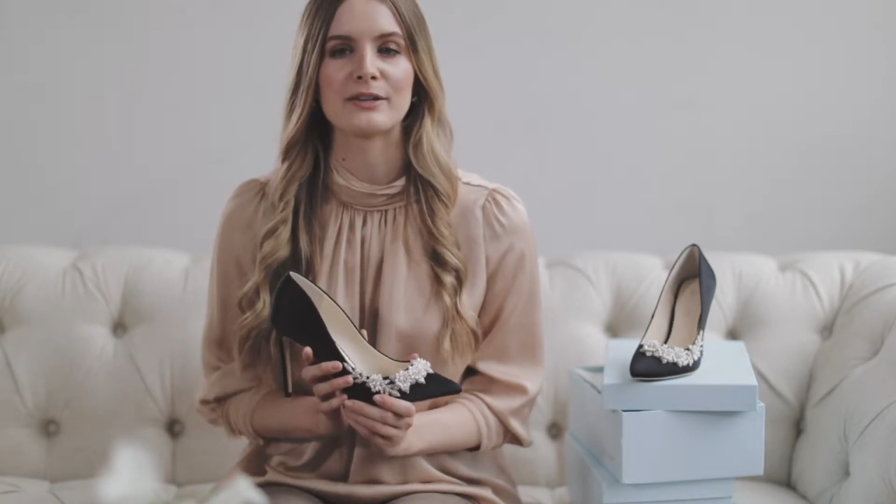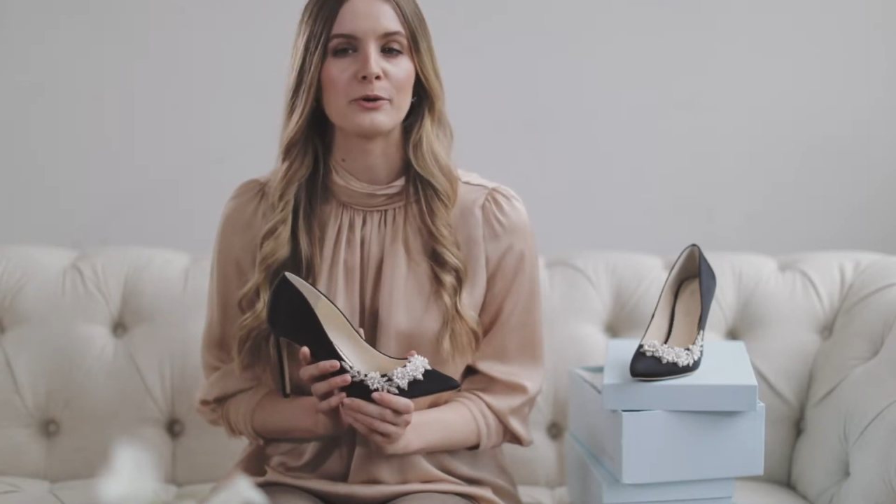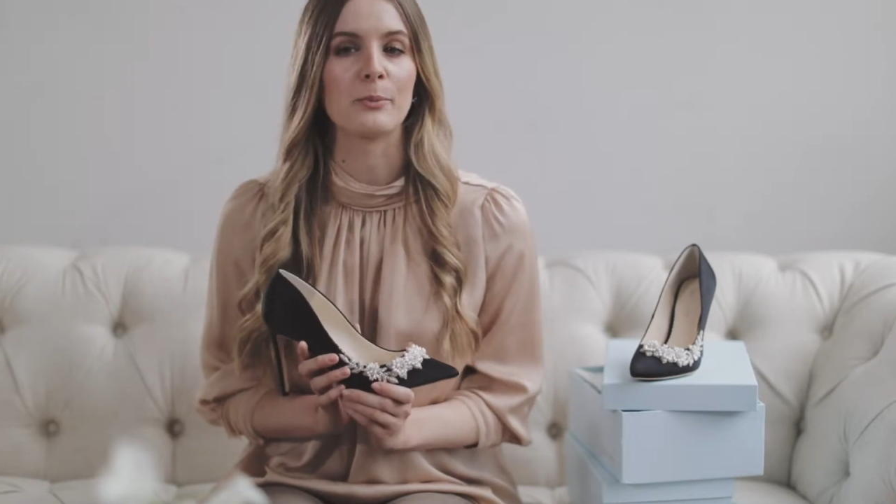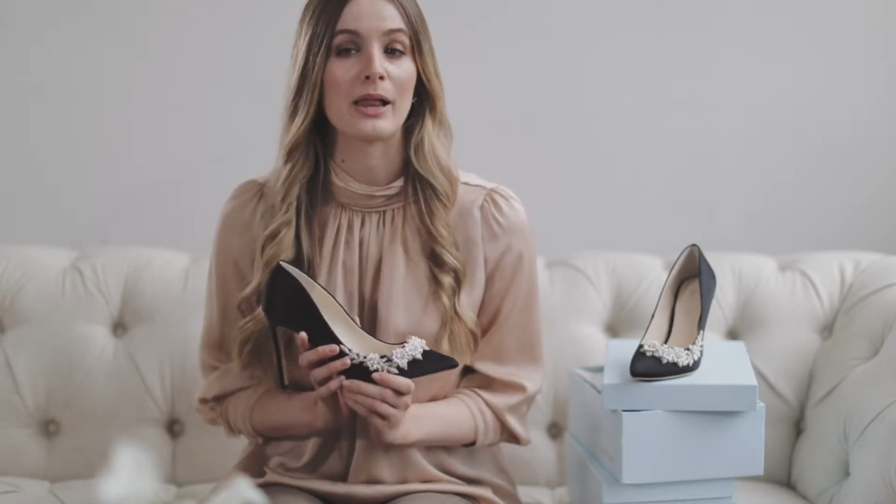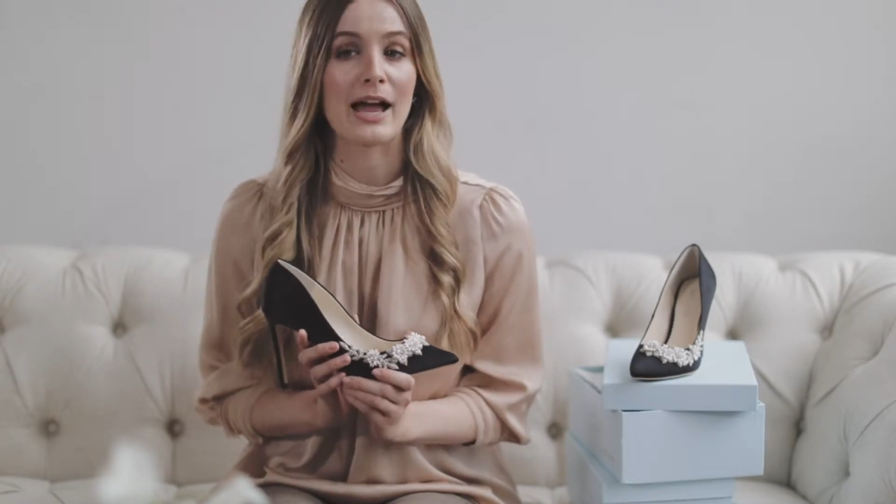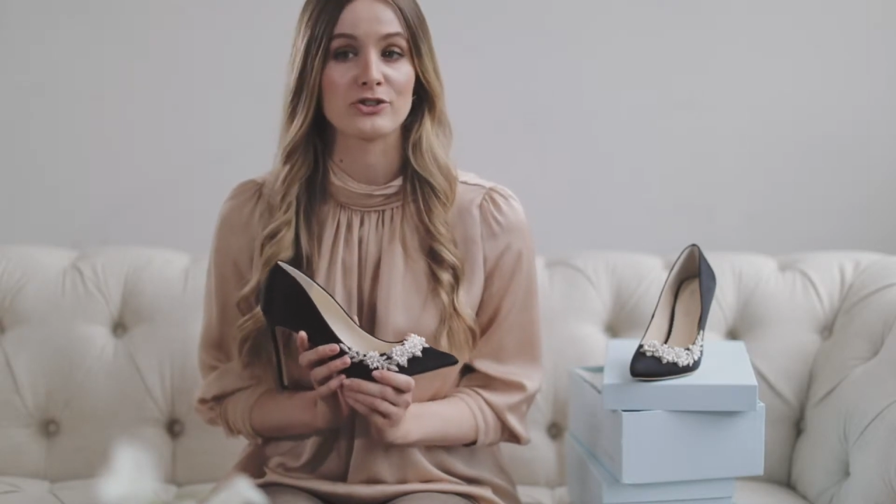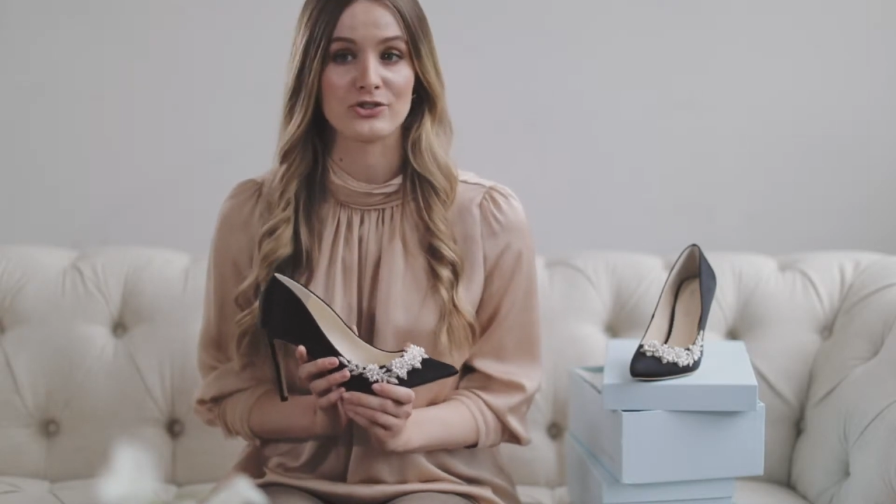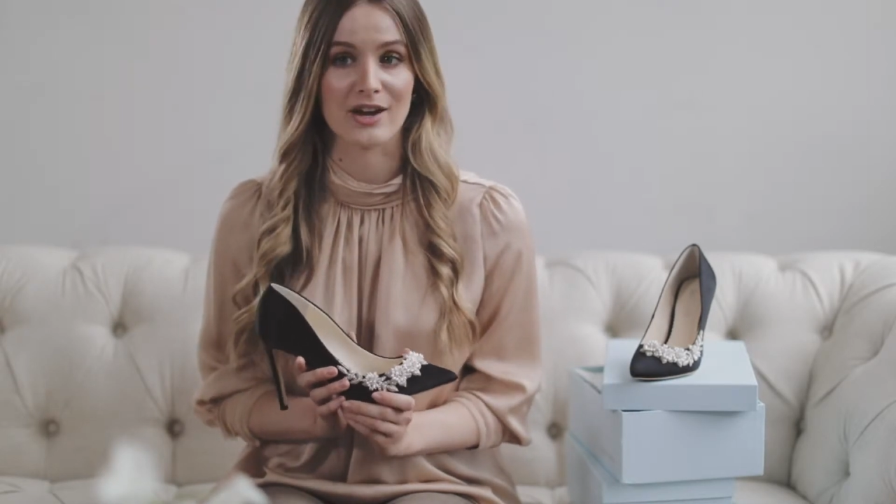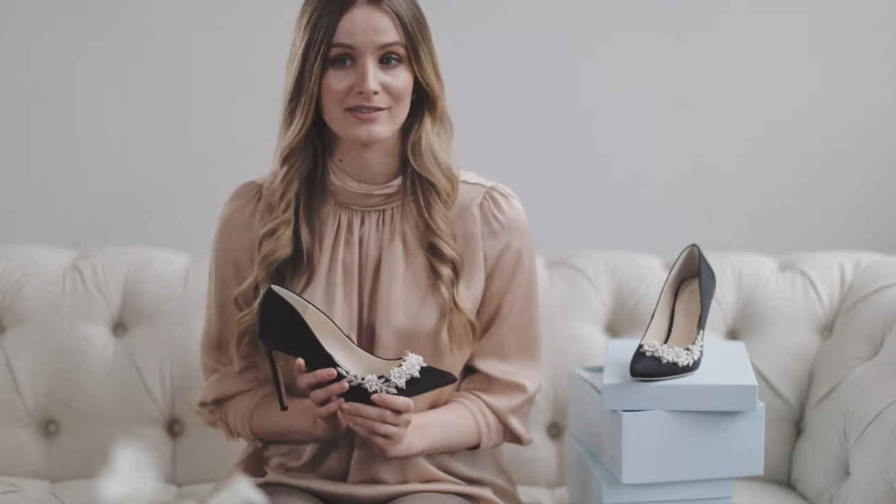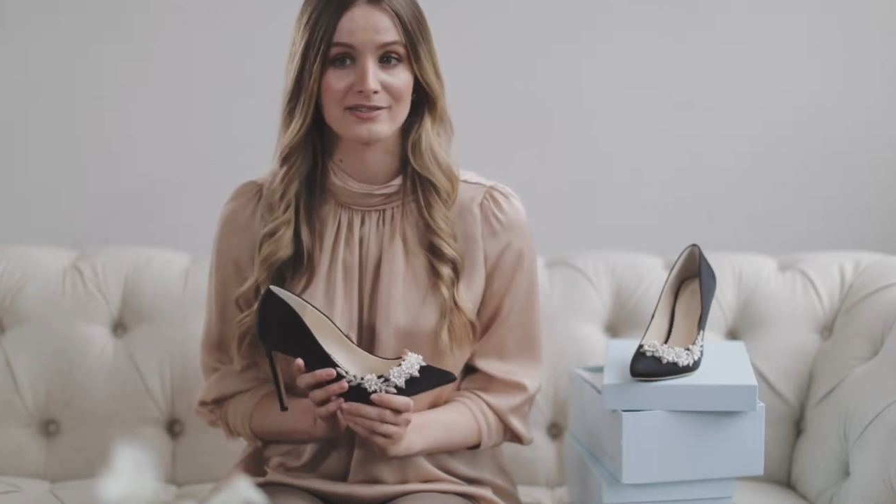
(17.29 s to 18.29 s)
little
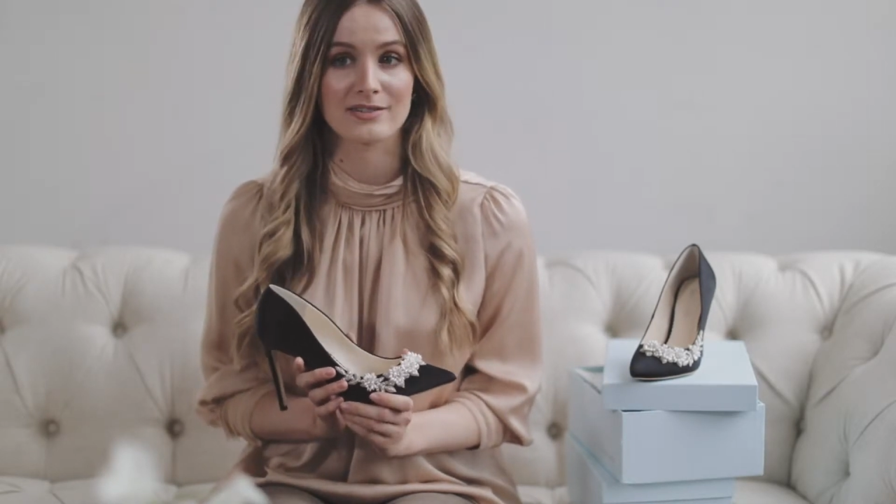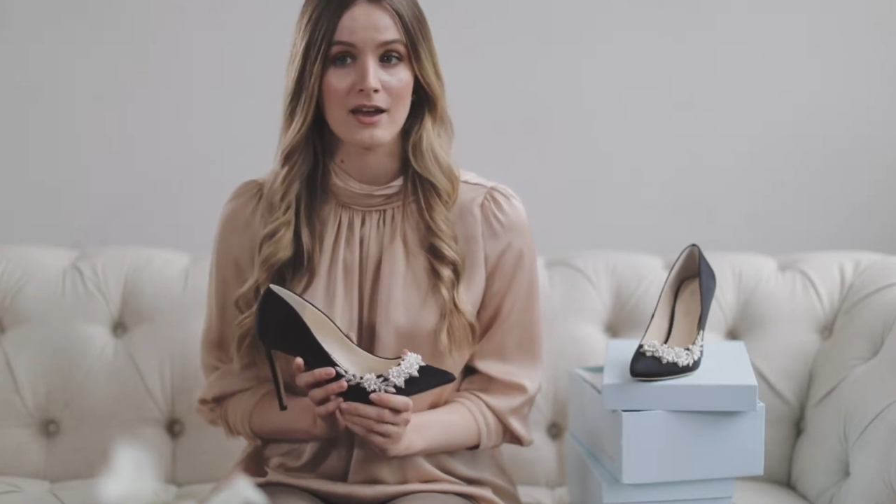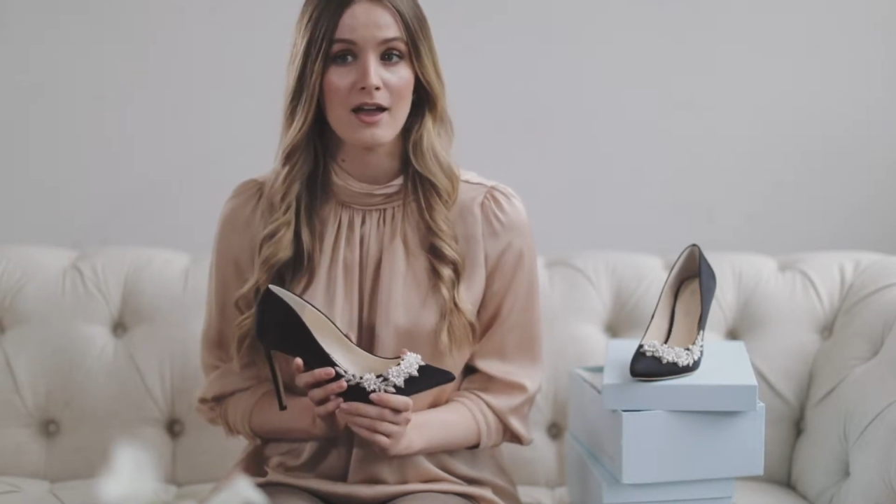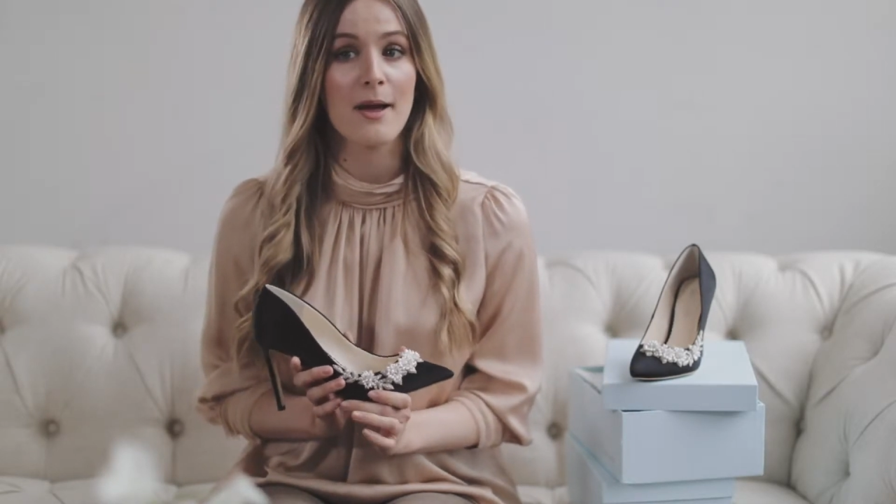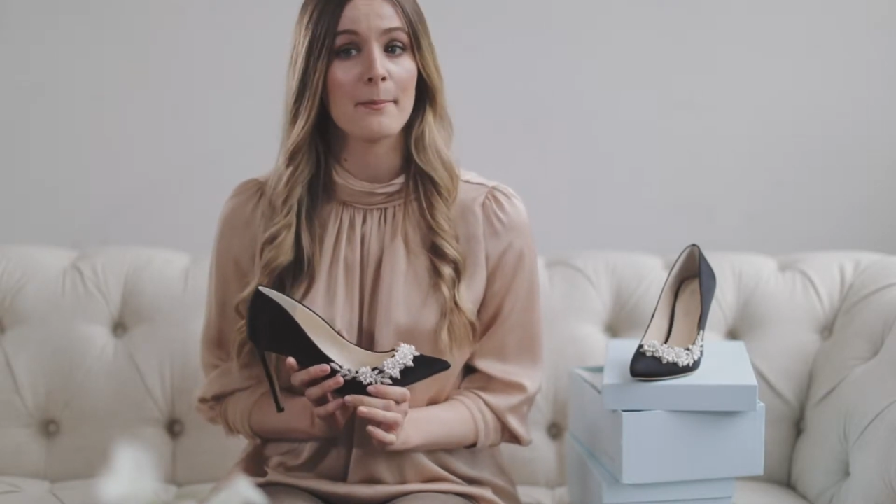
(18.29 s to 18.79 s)
black dress,